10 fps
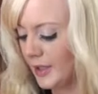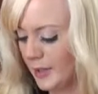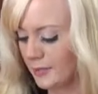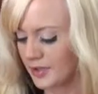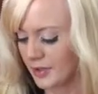
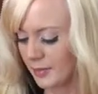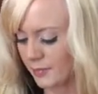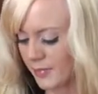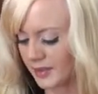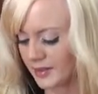I'm just going to
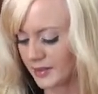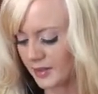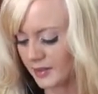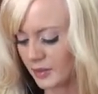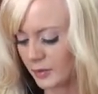mix
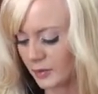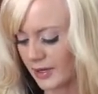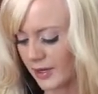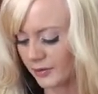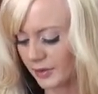these two
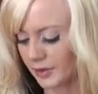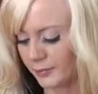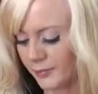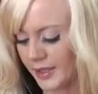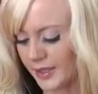around a little
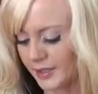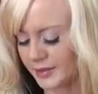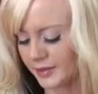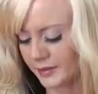bit.